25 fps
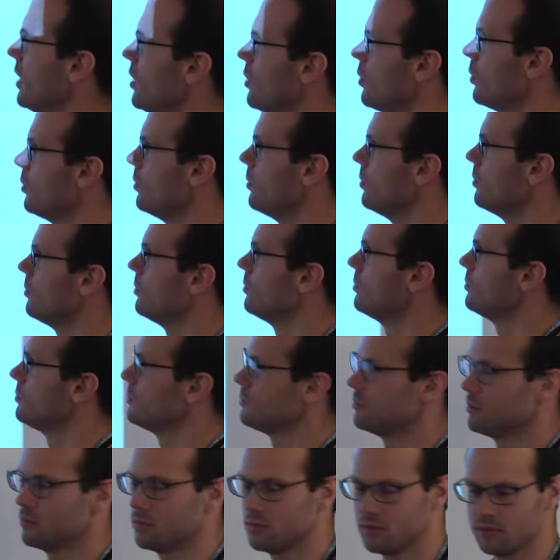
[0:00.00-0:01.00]
don't
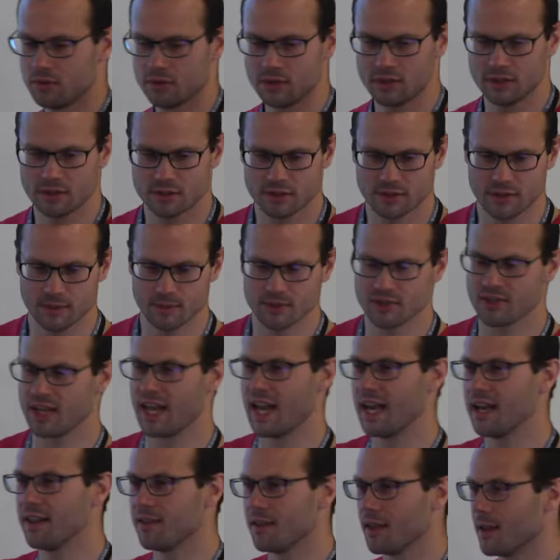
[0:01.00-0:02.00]
seem to say
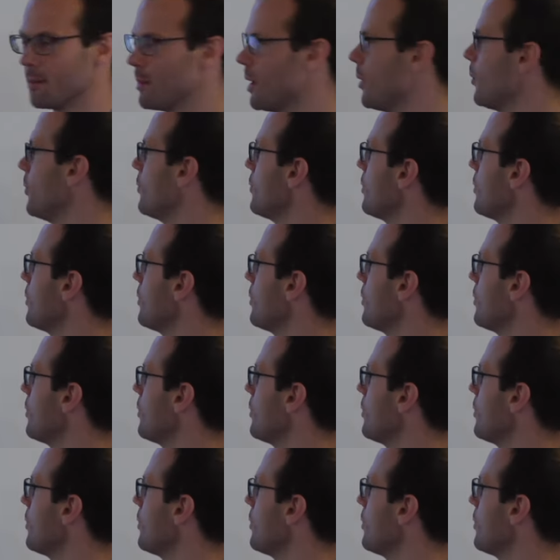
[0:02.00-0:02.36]
anything about what